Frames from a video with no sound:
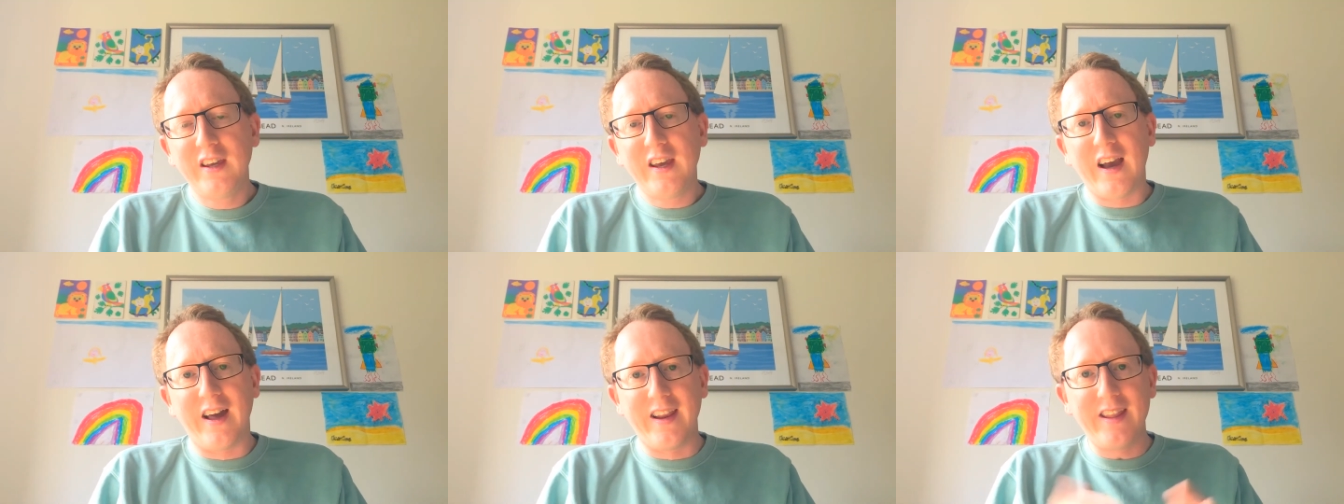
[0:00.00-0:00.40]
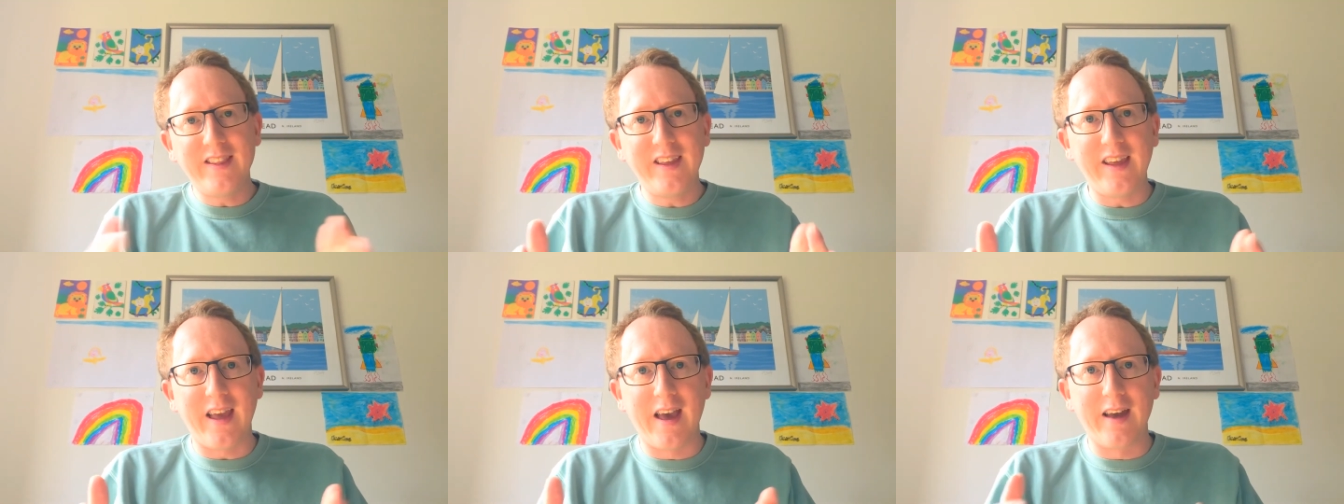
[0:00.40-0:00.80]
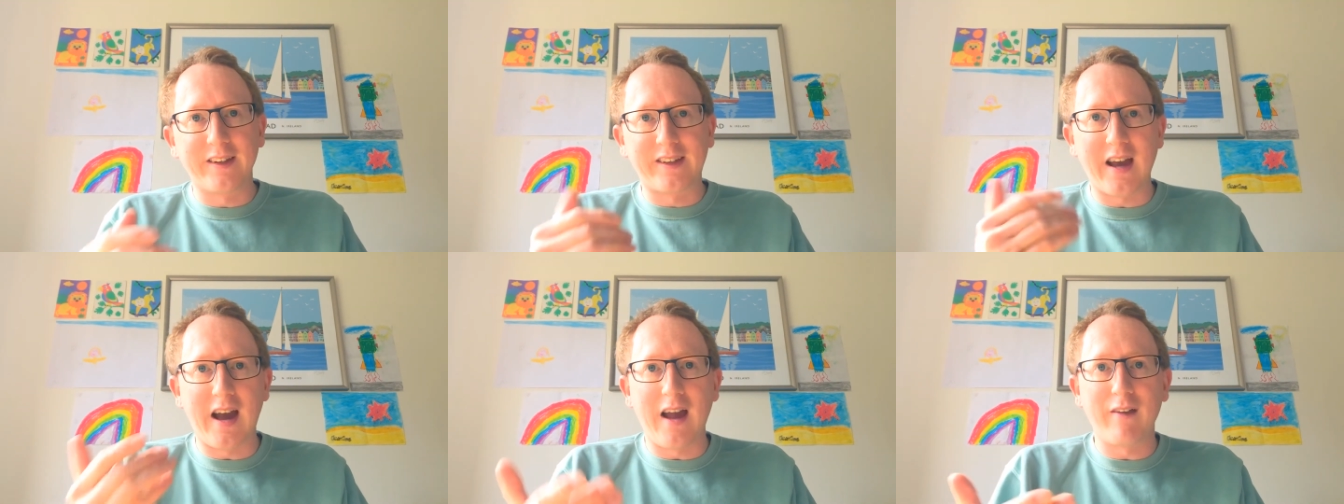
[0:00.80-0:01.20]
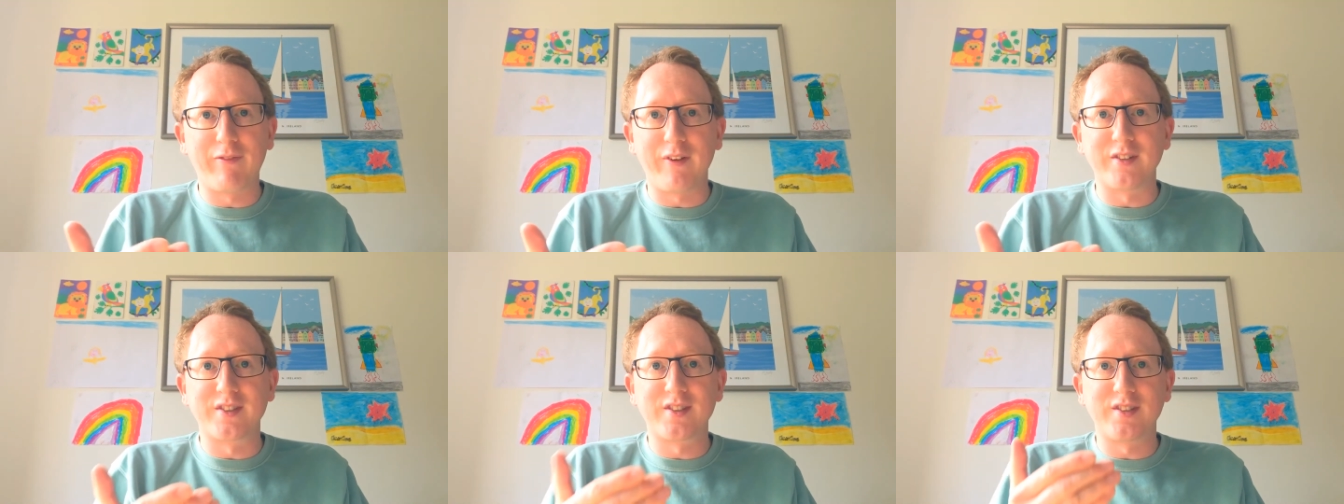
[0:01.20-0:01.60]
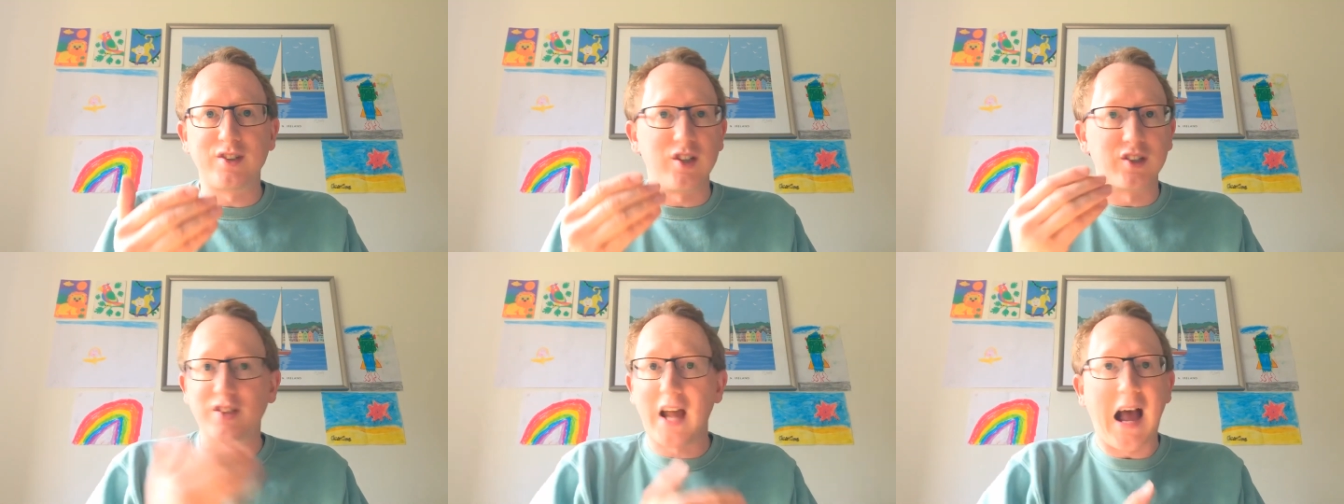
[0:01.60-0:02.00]
And in the end, Caiaphas
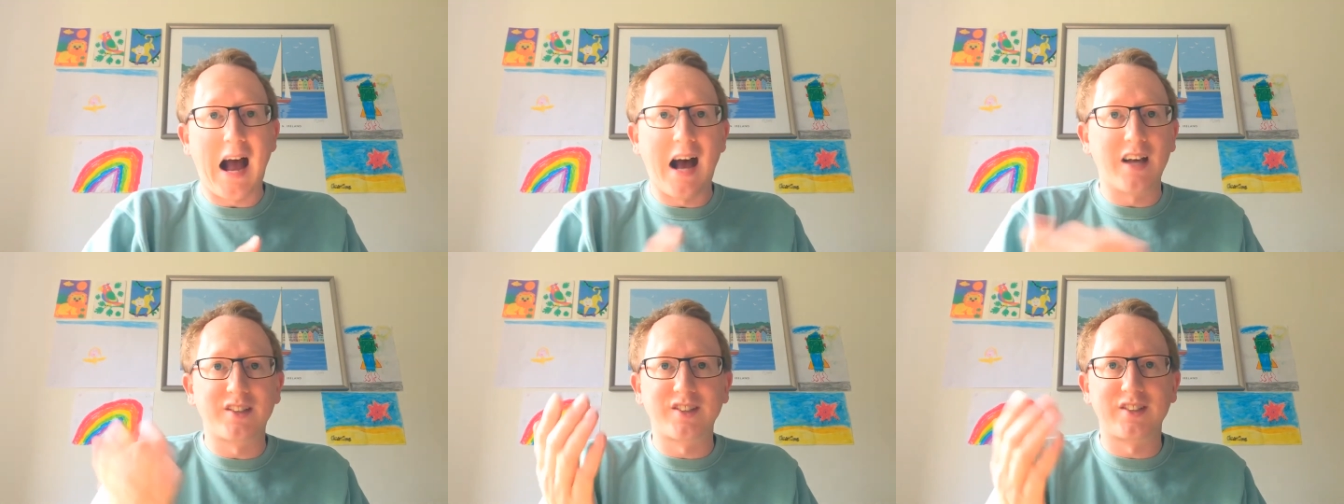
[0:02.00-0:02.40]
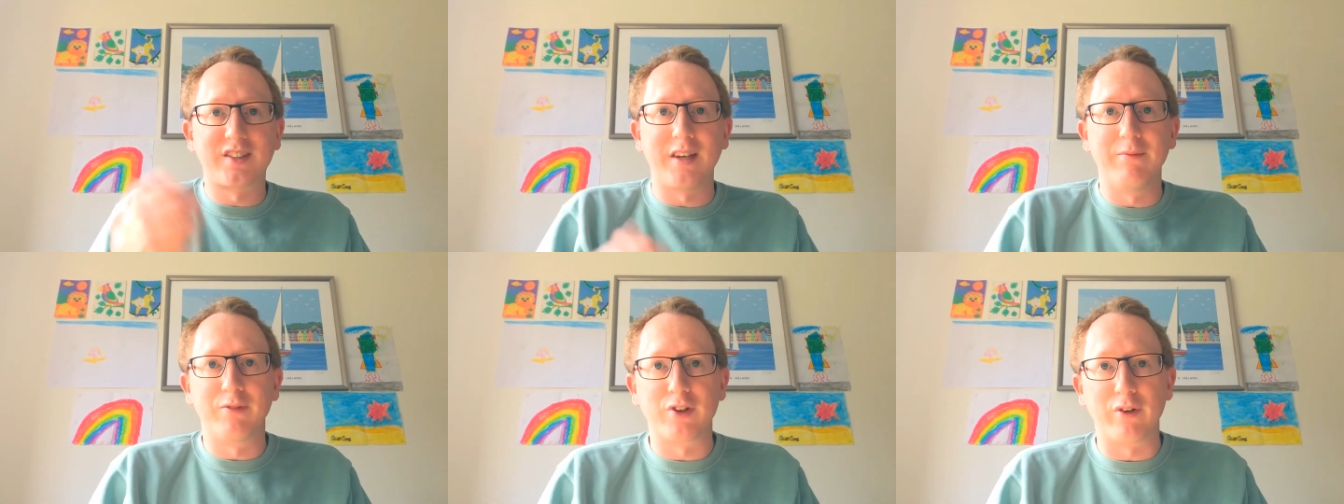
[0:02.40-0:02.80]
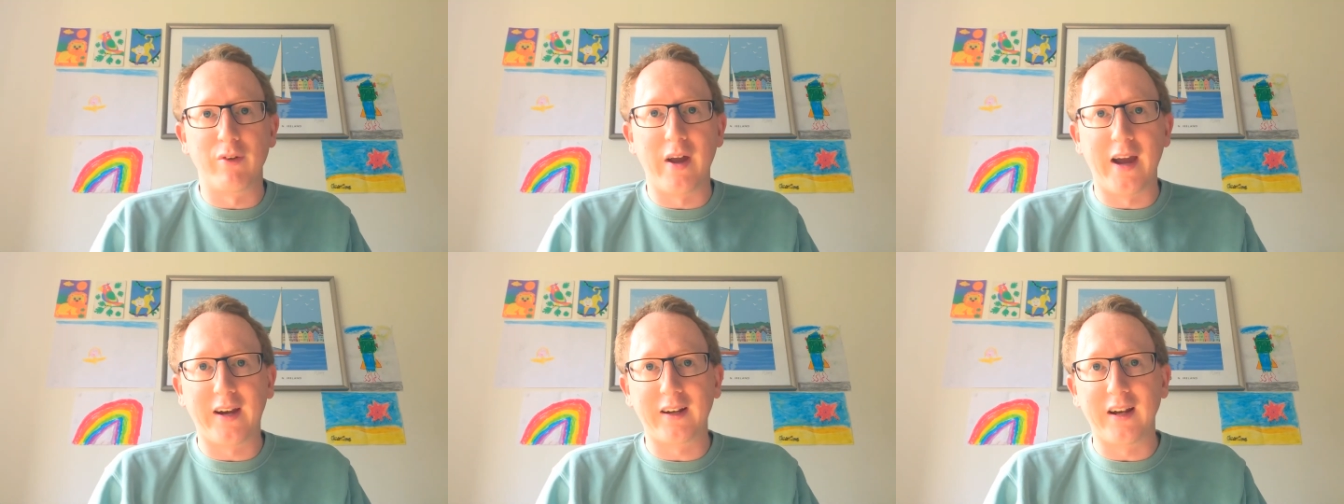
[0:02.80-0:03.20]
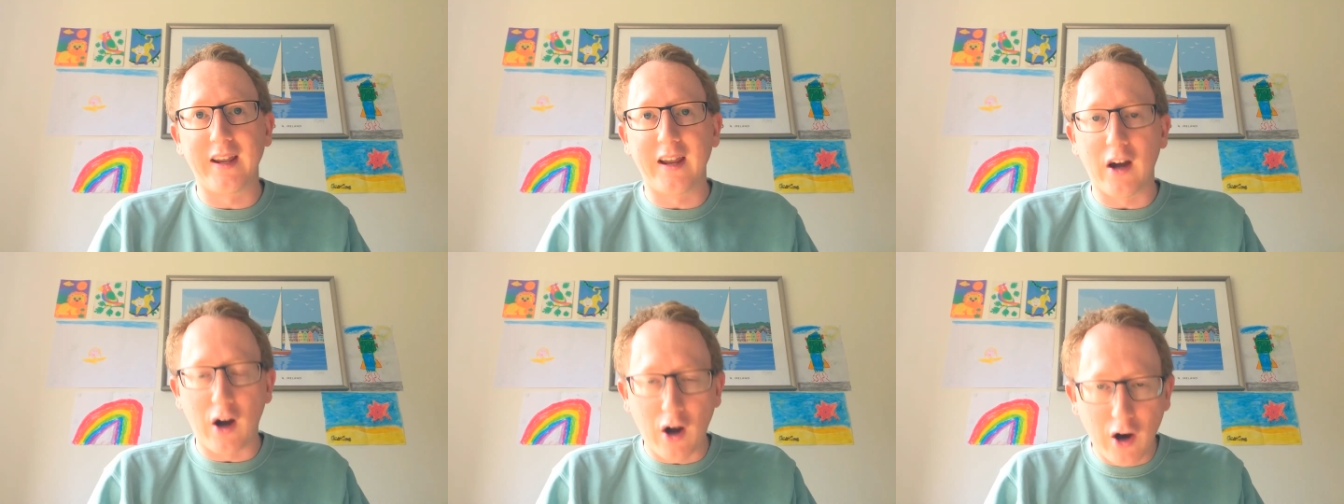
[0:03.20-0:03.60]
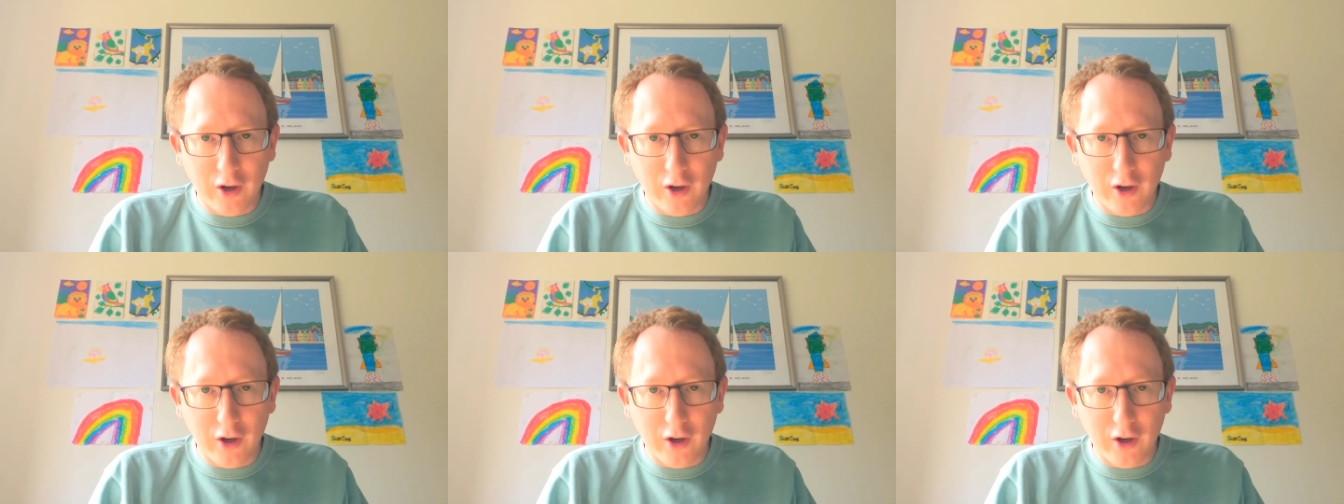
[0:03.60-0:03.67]
just asks him directly, are